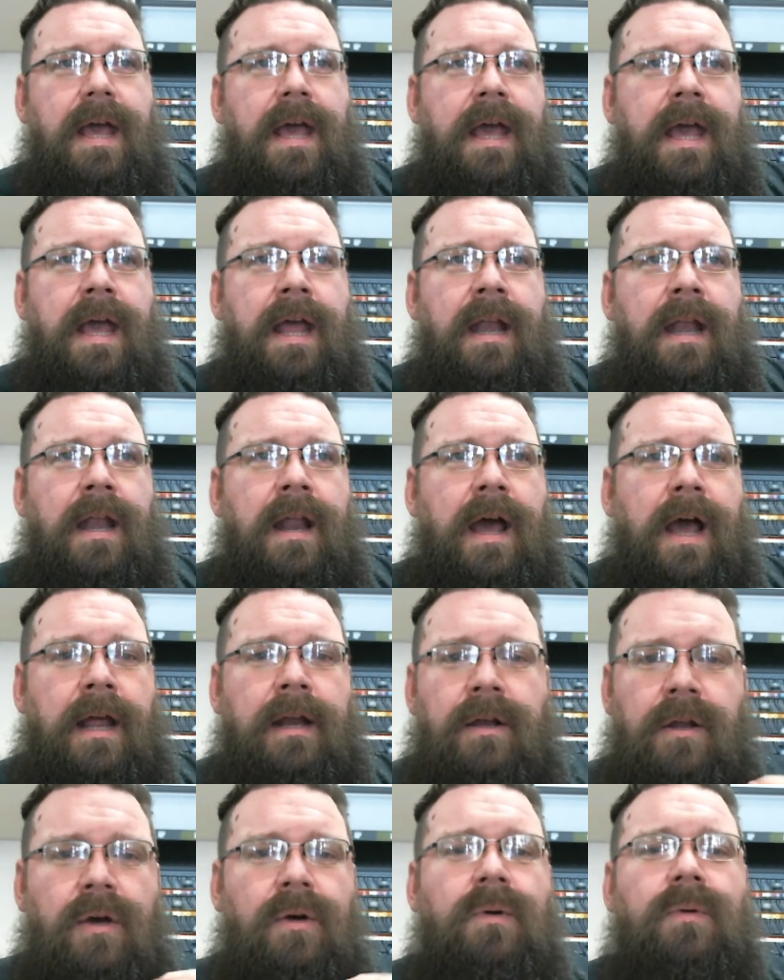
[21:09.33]
and I
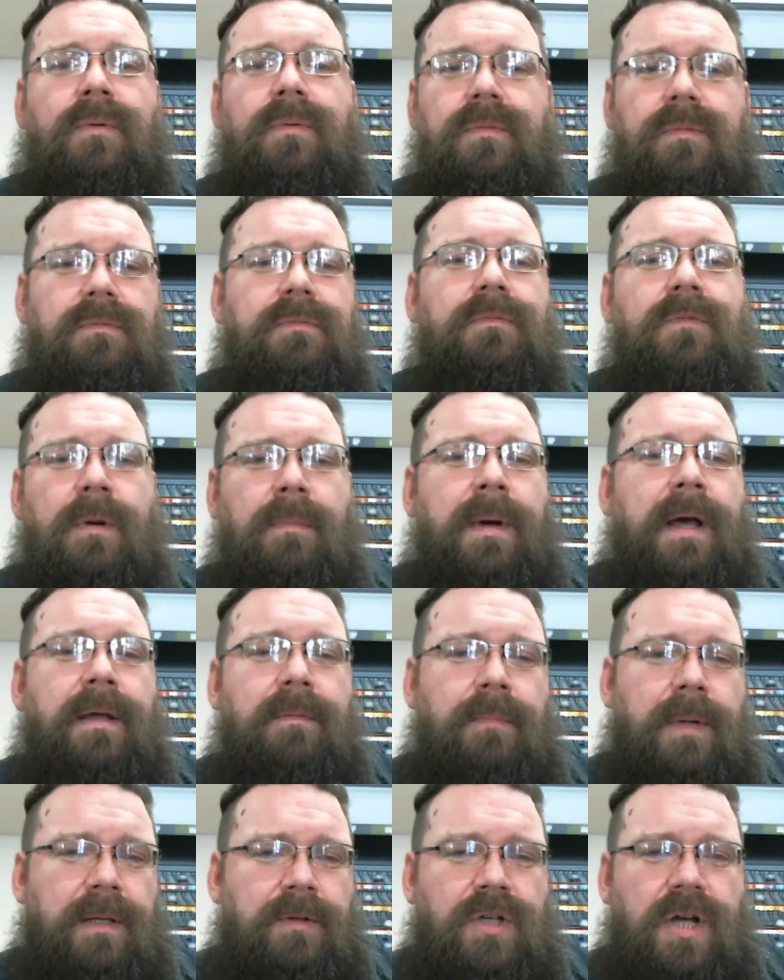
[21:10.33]
know what
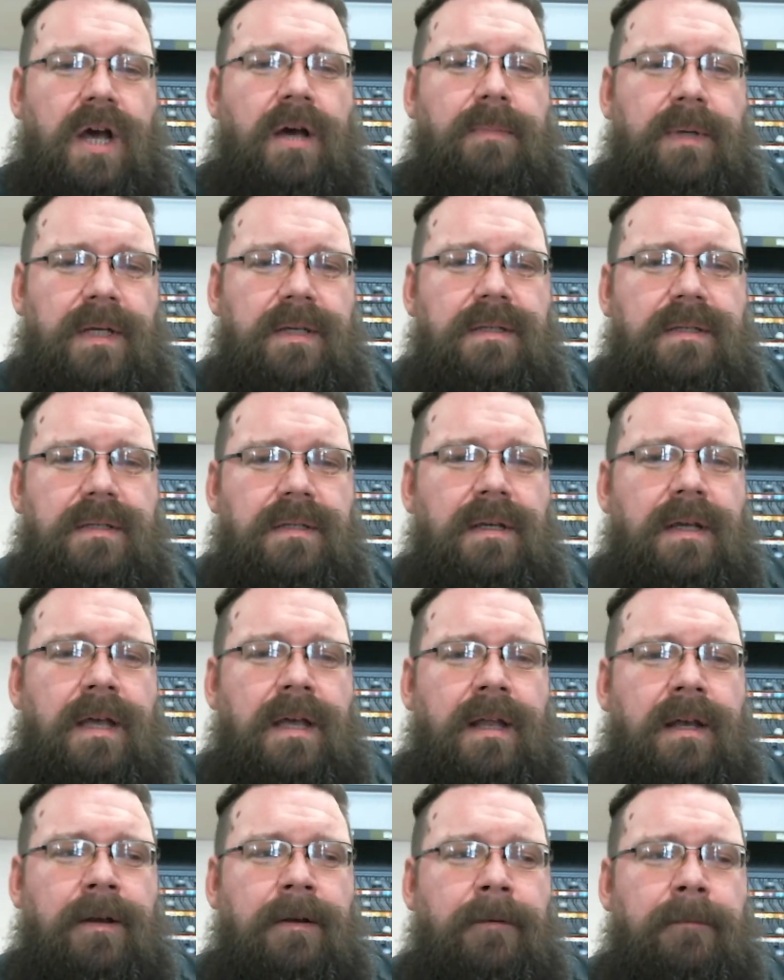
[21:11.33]
my job is,
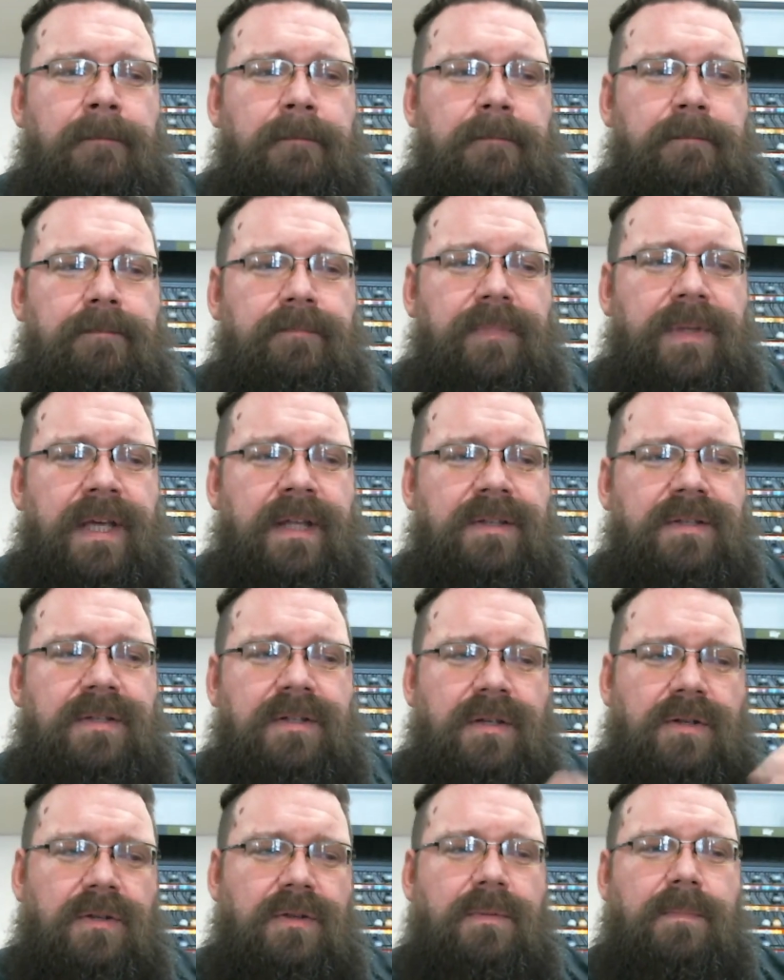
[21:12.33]
and it's
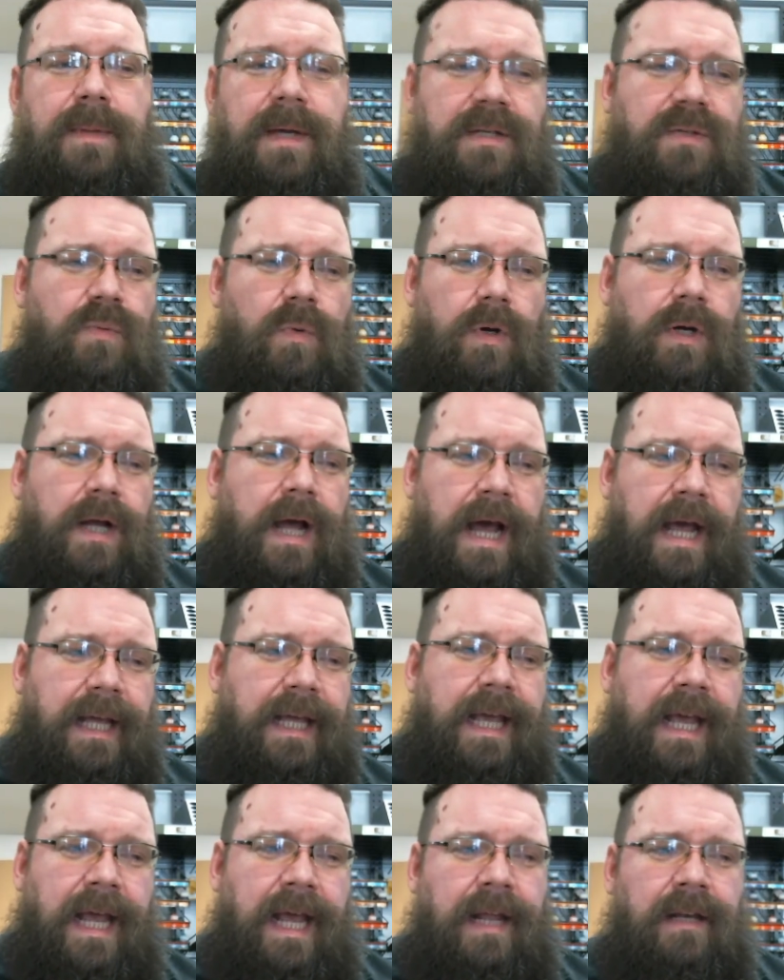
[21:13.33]
to do the best work I
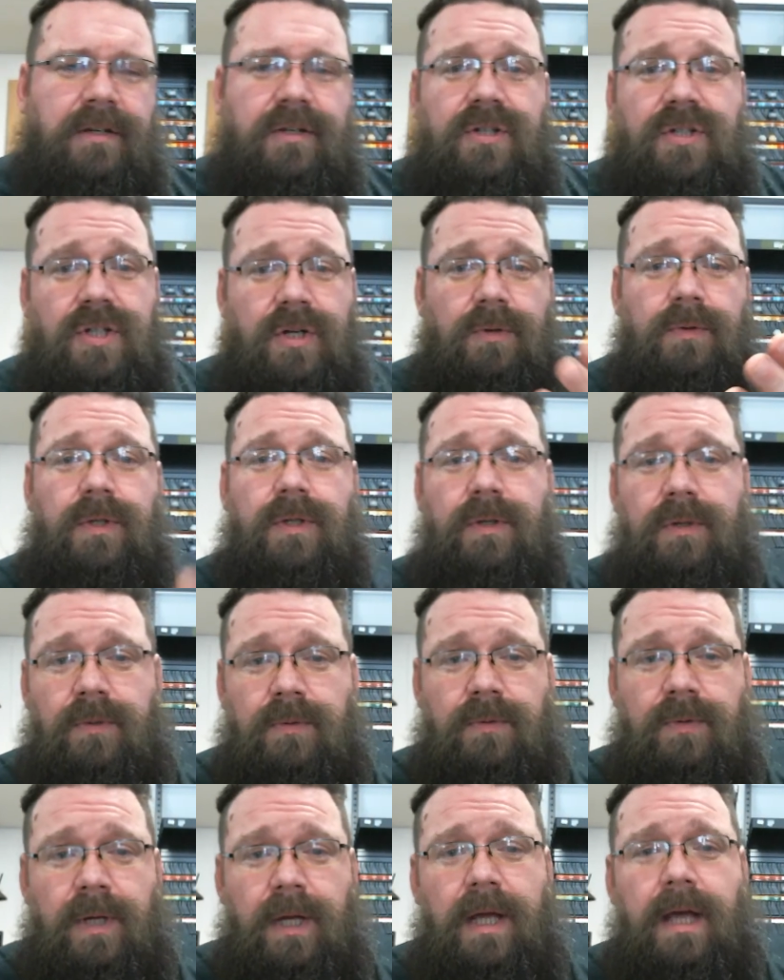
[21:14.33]
can to show
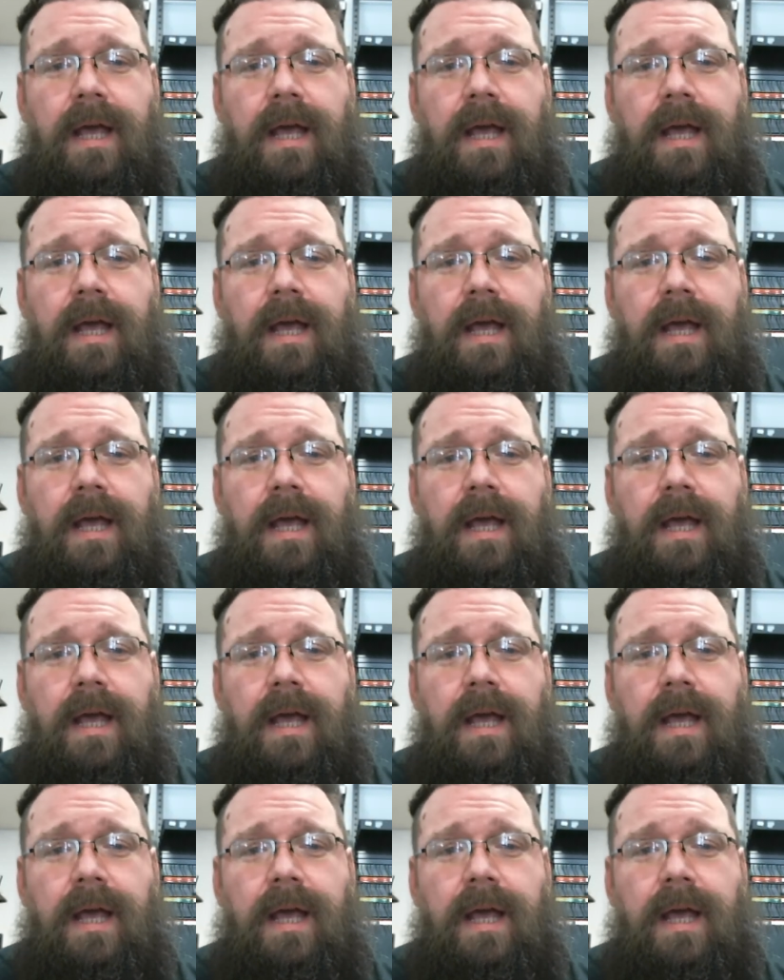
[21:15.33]
you,